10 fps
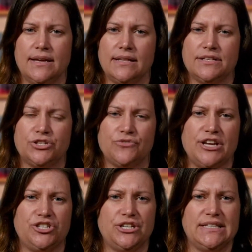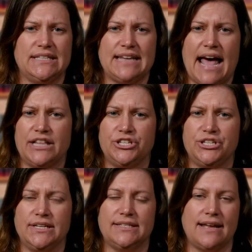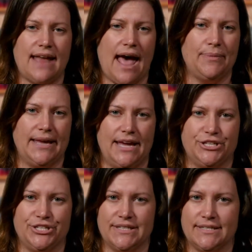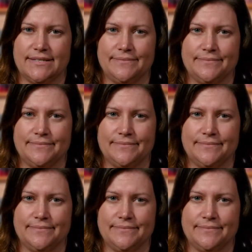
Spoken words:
illustrations, analogies, and applications.